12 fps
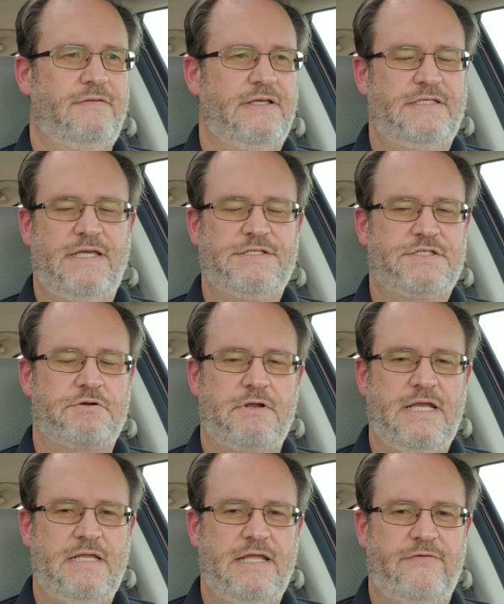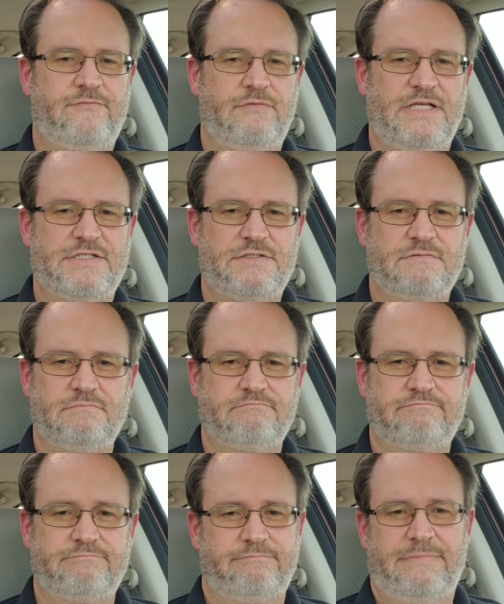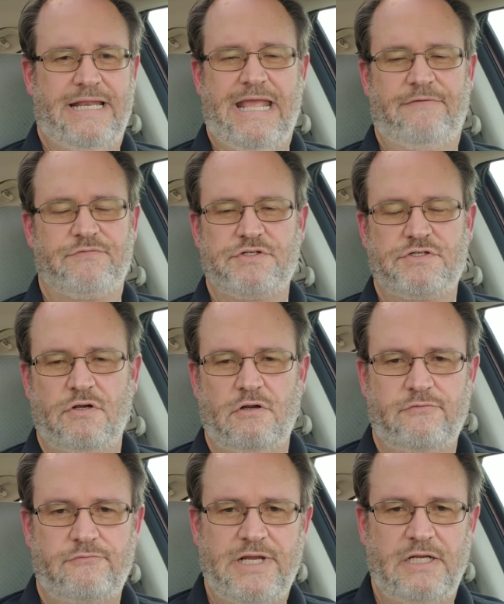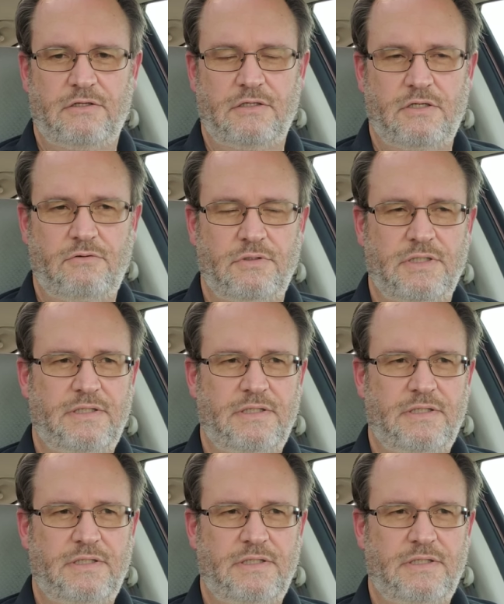They taste great, have less, half the sugar of a regular Coke.